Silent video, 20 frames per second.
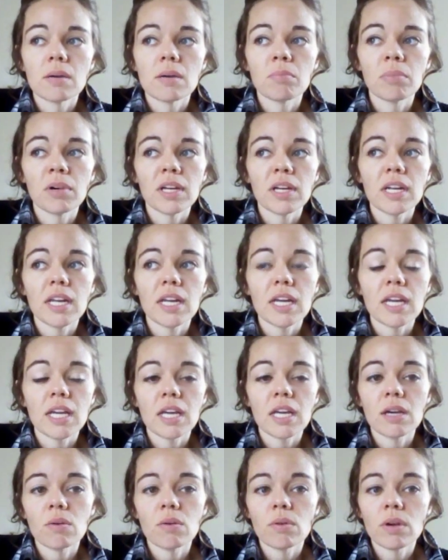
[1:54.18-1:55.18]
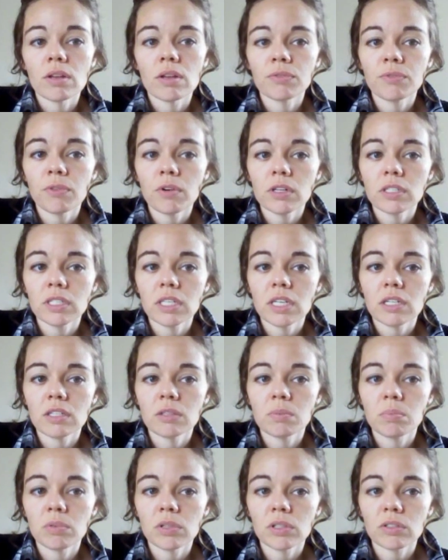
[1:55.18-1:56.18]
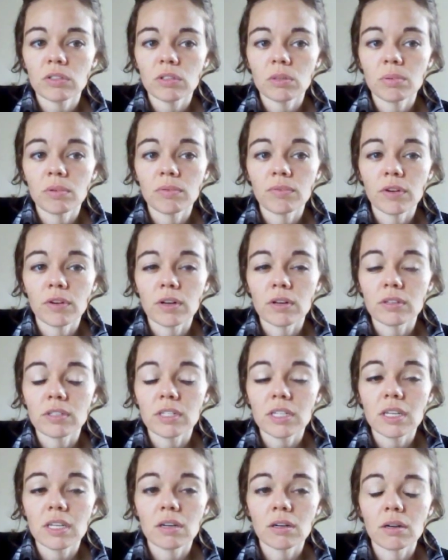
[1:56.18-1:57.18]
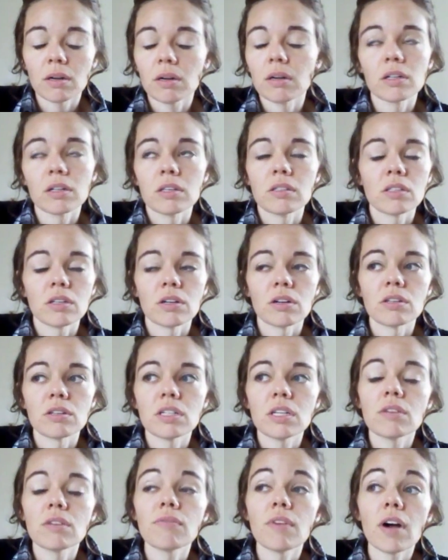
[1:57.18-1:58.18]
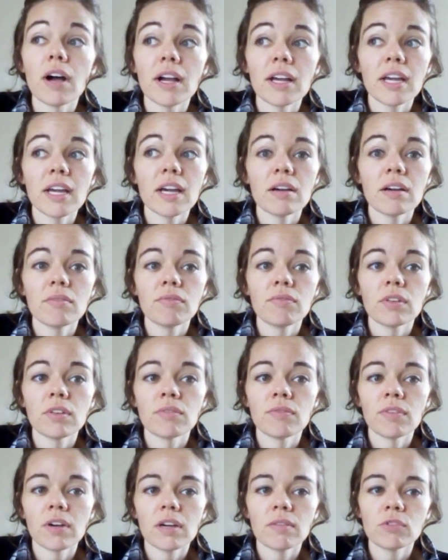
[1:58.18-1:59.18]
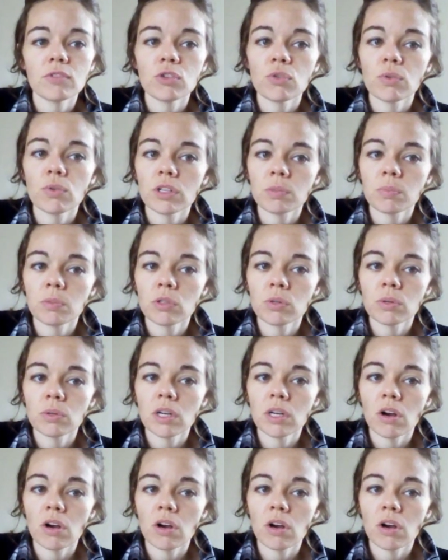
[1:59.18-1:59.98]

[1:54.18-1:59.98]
but as far as kids' books are concerned, if I have a choice between